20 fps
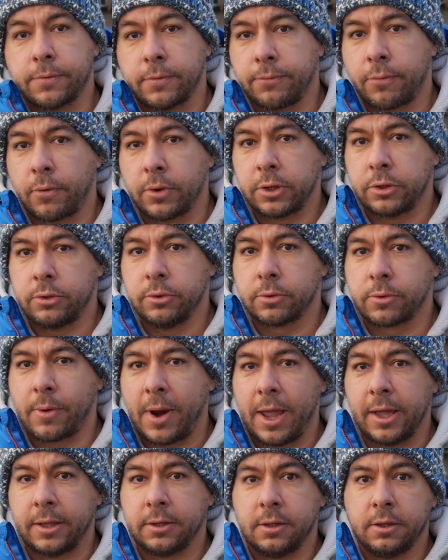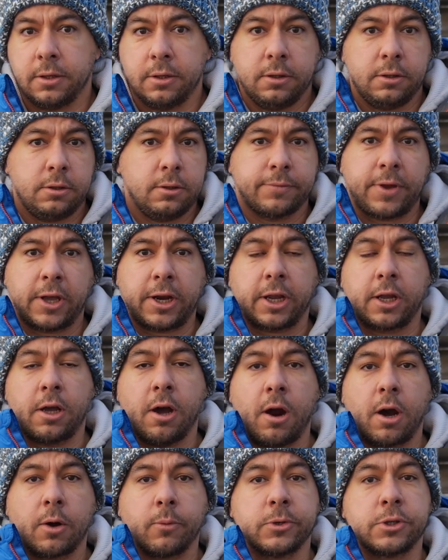for 42 grand, you've got a
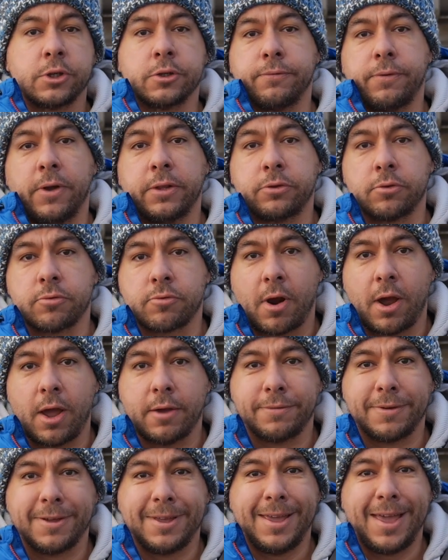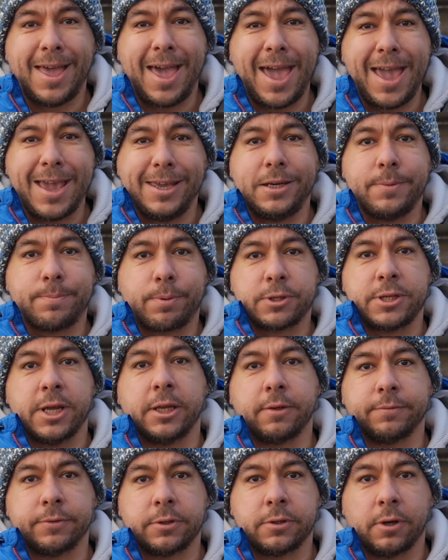car which is fun to drive
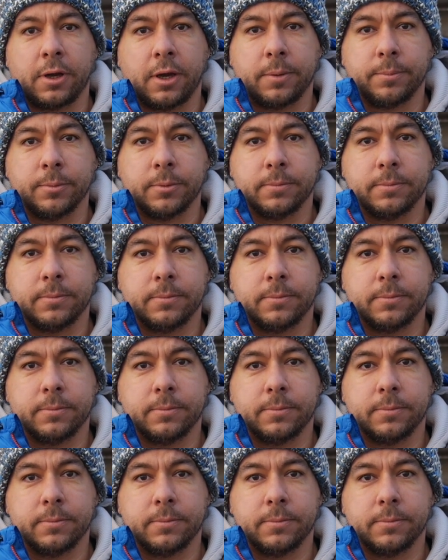80% of the time.